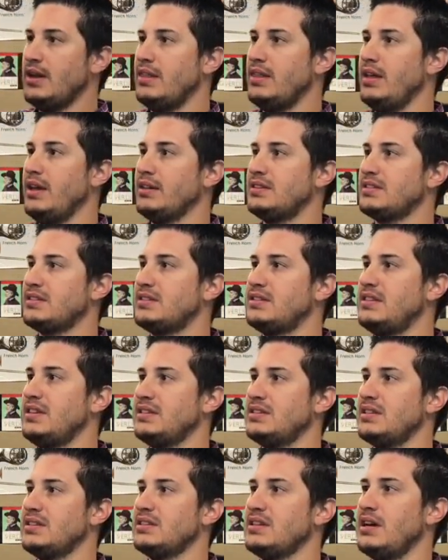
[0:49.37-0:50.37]
This
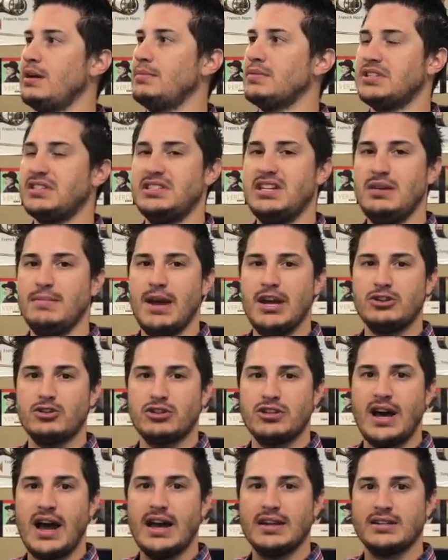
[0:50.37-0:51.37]
is C major
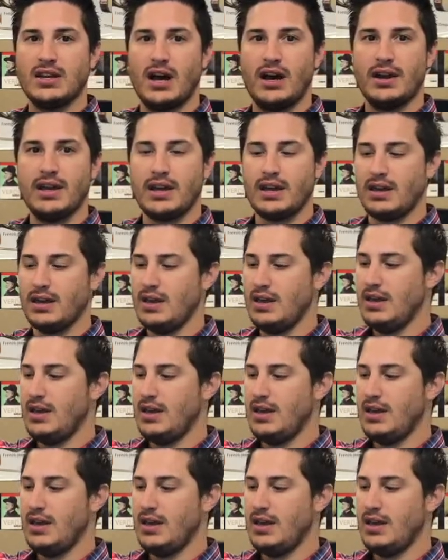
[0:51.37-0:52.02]
diatonic,